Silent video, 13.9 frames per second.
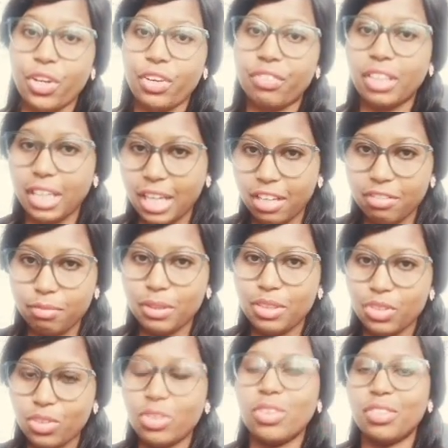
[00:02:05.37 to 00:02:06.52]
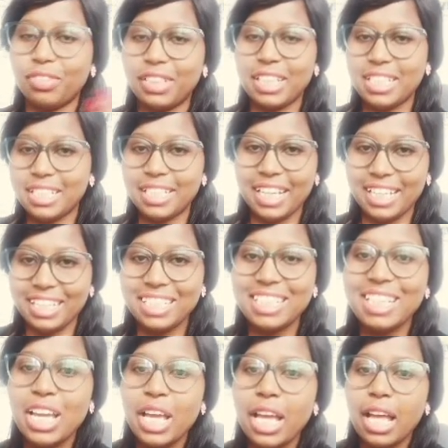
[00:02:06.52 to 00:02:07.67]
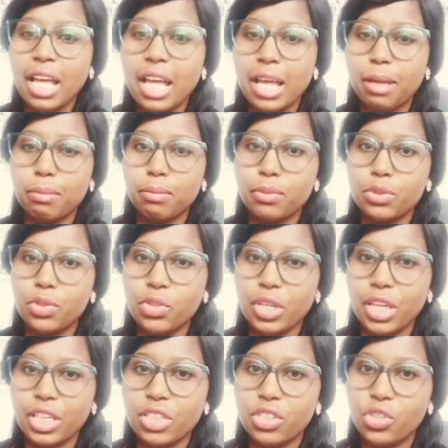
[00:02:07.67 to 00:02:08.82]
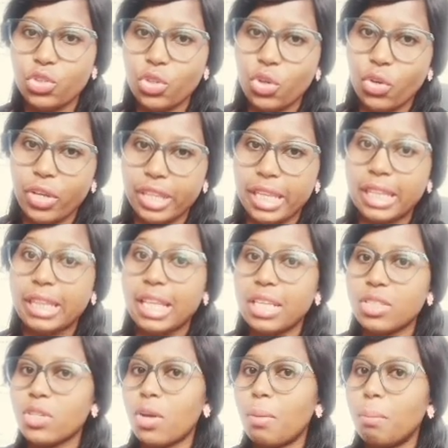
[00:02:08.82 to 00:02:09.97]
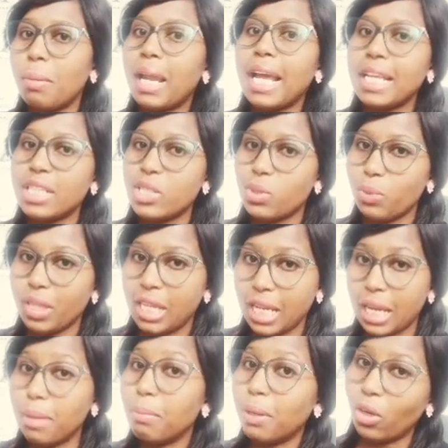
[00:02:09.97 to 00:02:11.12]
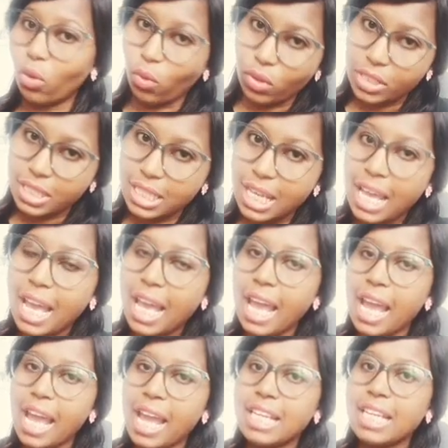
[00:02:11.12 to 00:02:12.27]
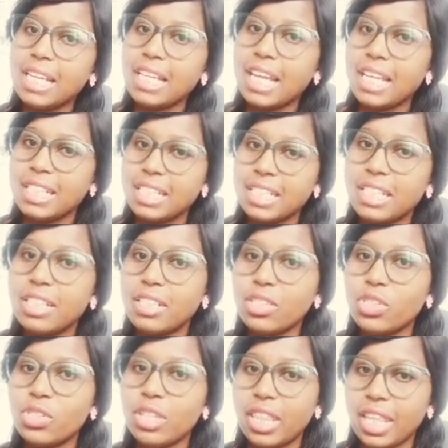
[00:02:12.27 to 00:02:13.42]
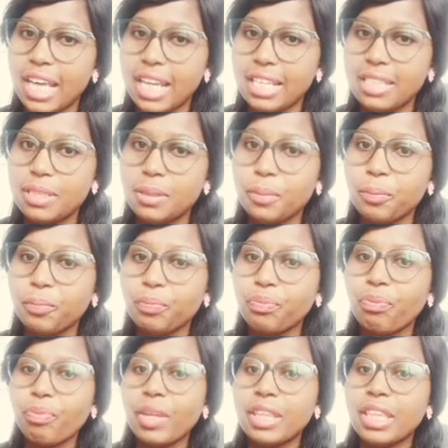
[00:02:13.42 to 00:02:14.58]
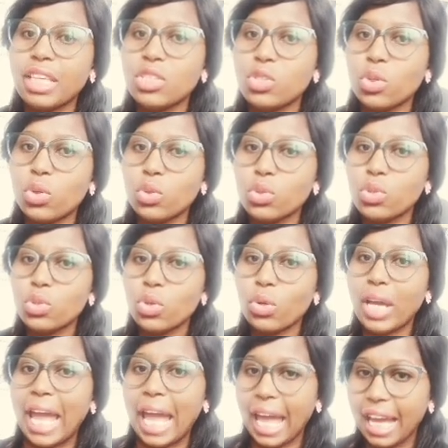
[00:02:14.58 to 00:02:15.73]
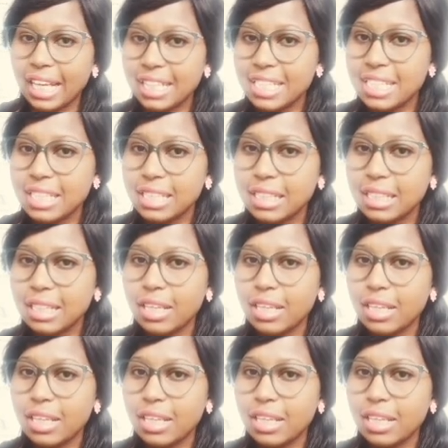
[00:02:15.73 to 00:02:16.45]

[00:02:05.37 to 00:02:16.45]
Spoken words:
of the government or of the state to ensure that there is compliance with labor laws. And in addition to that, there's also acts